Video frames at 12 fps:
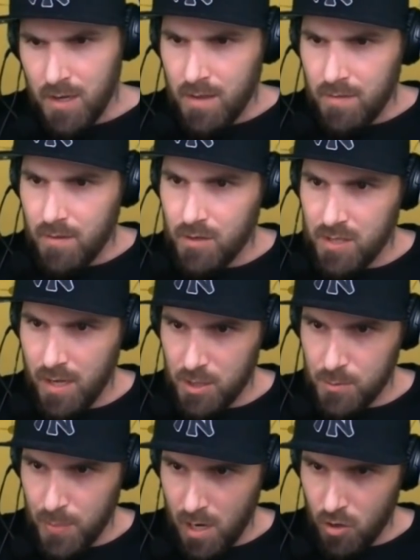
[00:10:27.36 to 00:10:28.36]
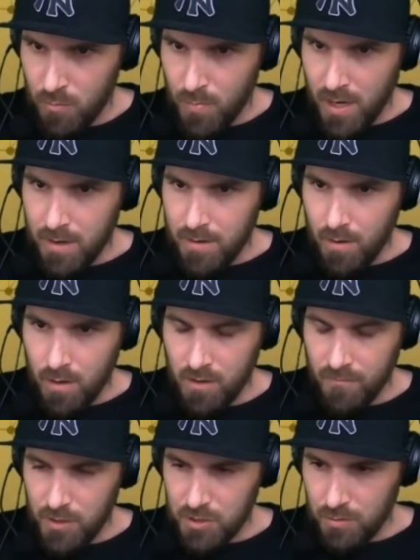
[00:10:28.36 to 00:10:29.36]
they're saying it's powered by
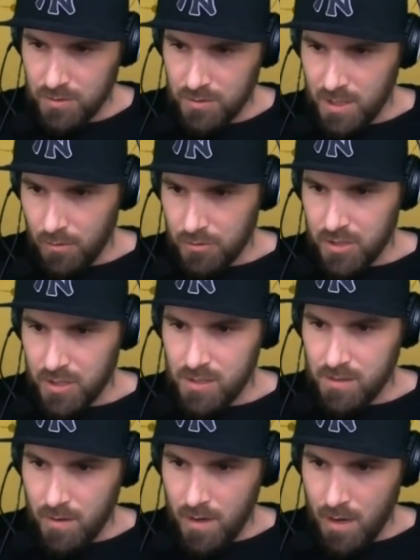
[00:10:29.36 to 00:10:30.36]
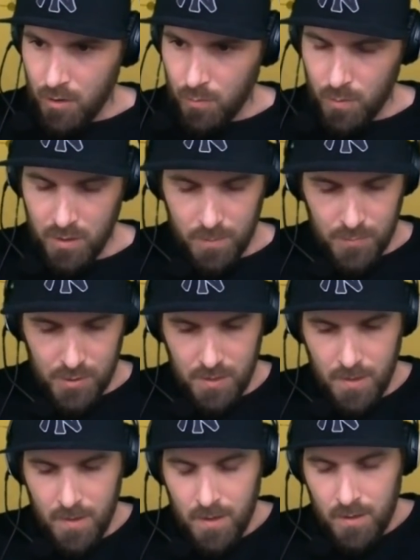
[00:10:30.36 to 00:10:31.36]
artificial intelligence and their algorithms.
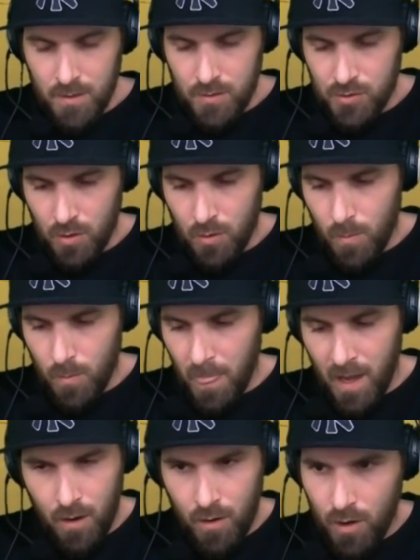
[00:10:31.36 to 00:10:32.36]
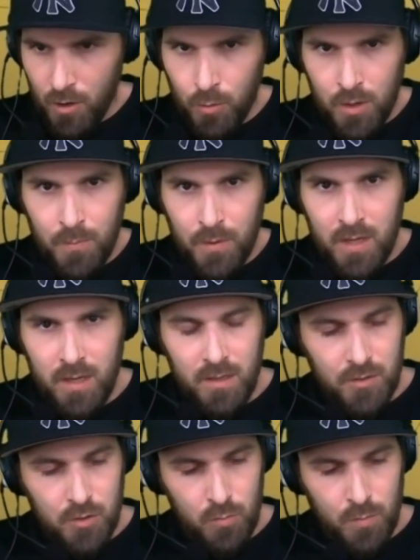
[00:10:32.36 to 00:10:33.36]
So how hard would it be
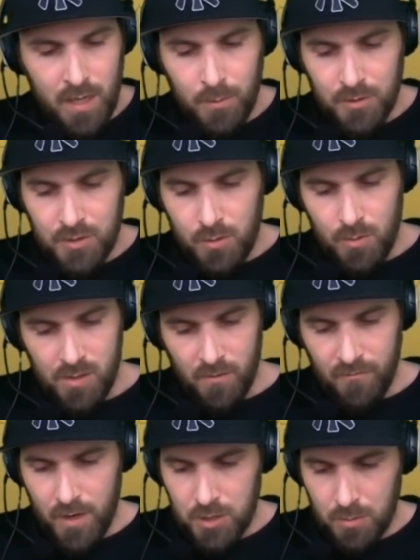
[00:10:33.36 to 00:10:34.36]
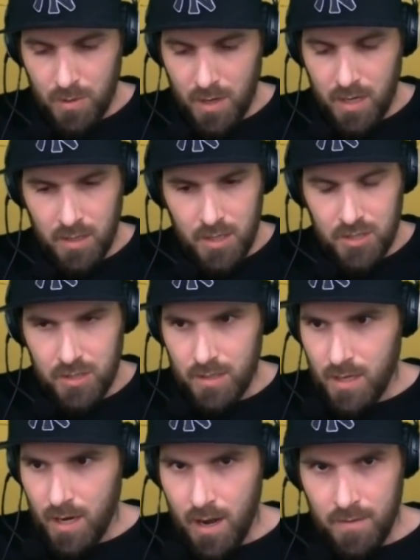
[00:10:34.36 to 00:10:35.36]
to be able to use their facial recognition to
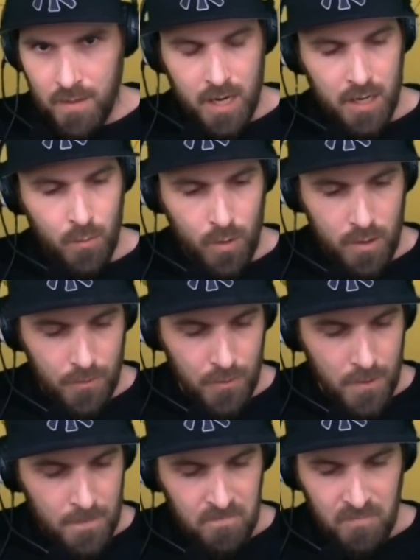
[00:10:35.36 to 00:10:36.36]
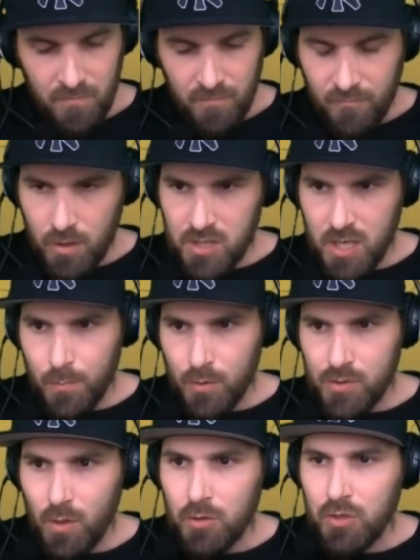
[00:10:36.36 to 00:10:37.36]
tie that in with, for example,
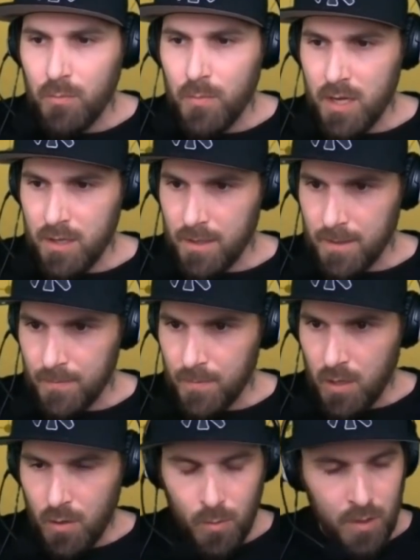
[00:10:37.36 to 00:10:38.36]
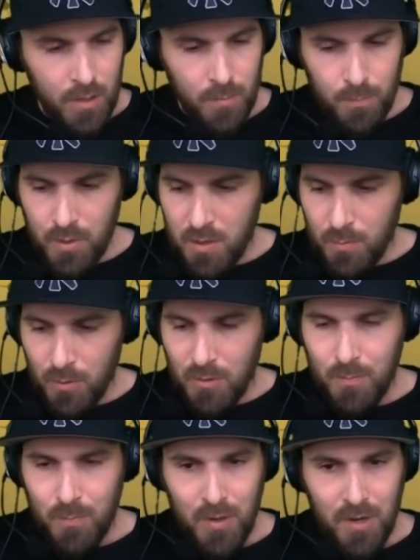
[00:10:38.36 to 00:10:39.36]
social media, where people
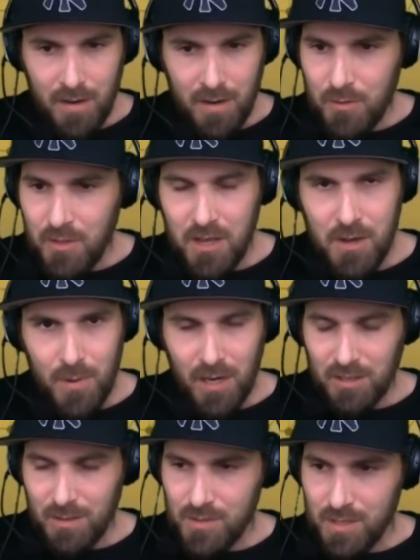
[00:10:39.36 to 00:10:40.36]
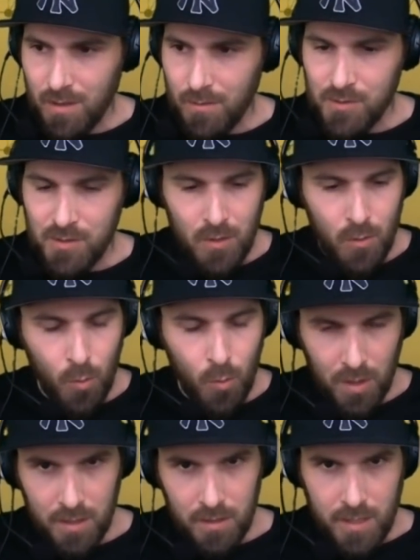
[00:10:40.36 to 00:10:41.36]
put everything about themselves
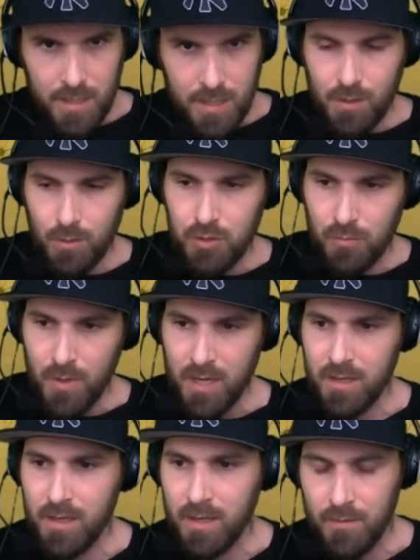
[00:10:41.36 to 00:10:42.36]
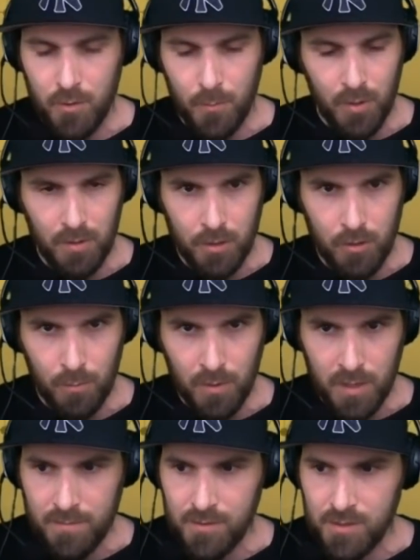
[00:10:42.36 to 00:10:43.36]
willingly on social media, their political
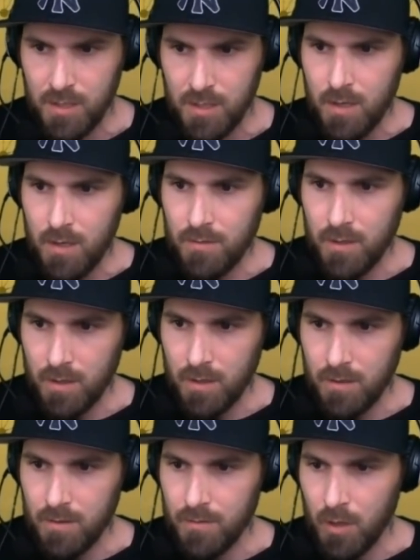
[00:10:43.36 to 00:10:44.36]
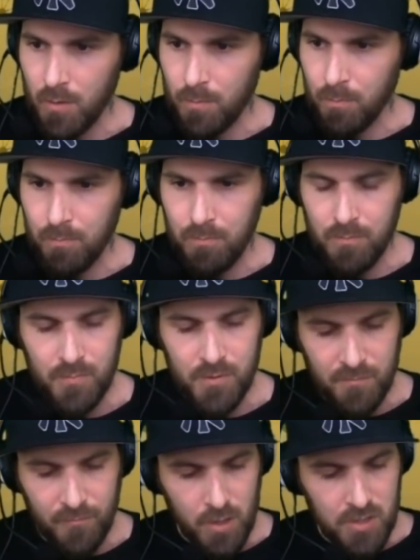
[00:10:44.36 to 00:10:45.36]
beliefs, their their,
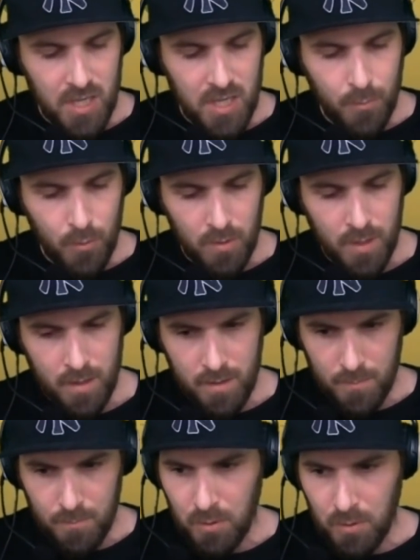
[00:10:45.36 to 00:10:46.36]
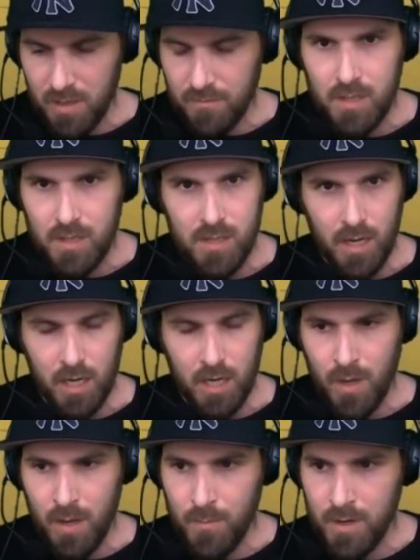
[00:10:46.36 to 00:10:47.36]
for example, uh, belief in the Second
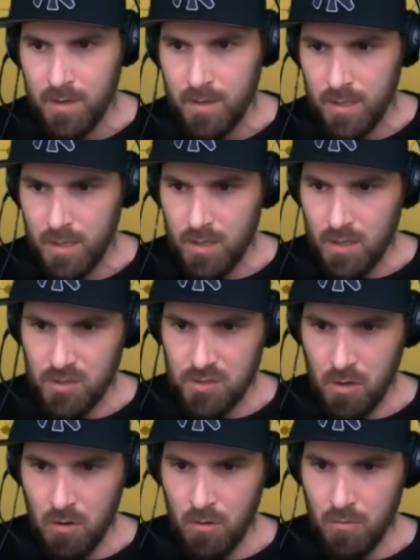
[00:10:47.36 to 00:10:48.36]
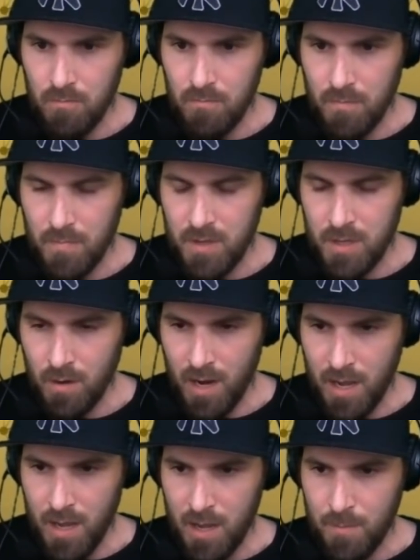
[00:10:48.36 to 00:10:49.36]
Amendment. So you know I,
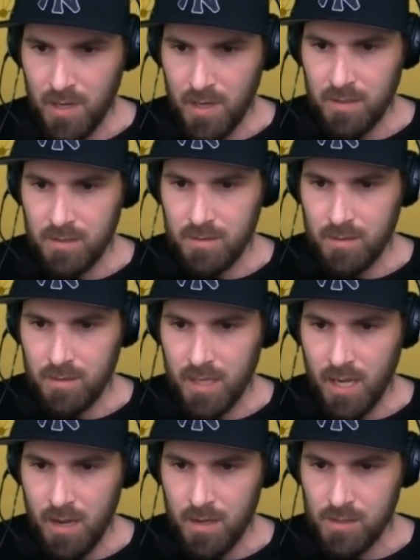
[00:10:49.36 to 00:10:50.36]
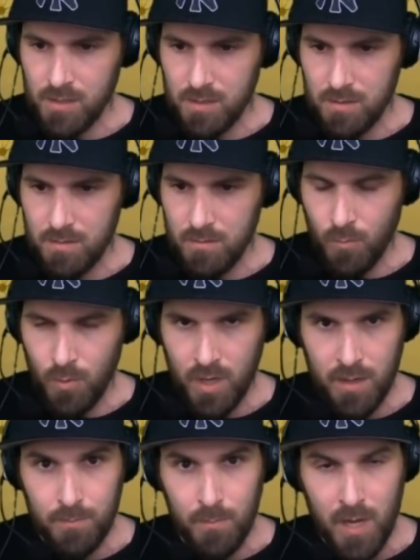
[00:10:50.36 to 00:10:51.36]
I made the, the case when I
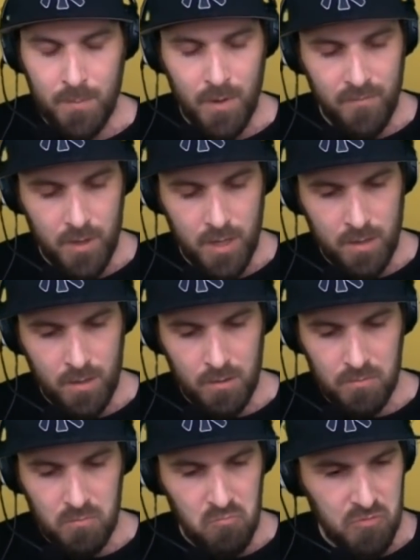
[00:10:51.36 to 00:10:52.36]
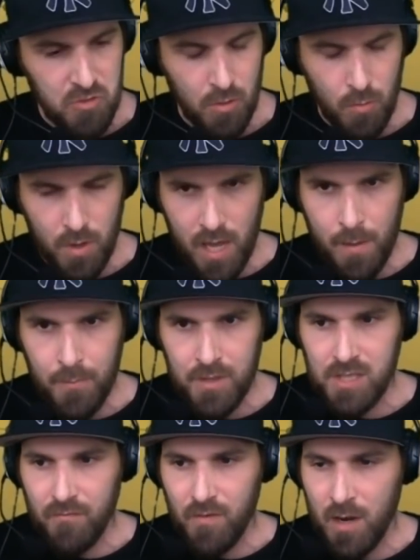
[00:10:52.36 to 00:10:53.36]
made my video so what happens
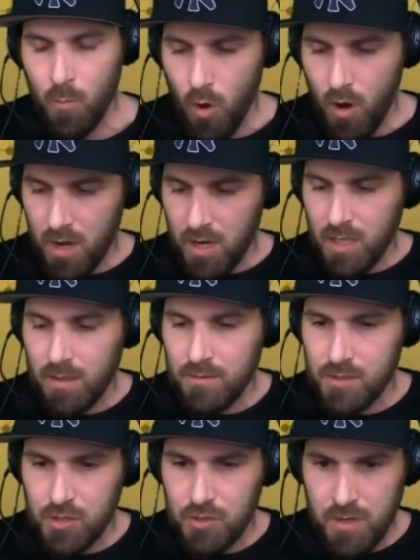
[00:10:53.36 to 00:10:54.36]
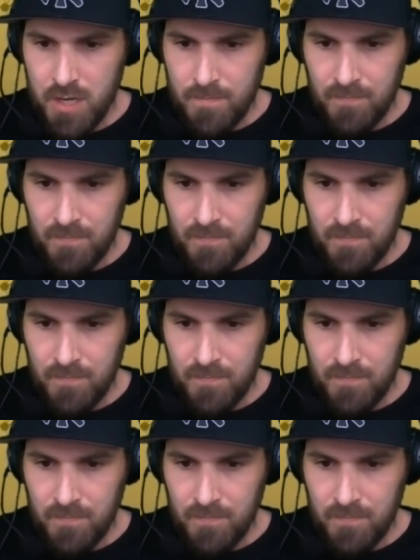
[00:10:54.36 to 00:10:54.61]
if I'm walking down the street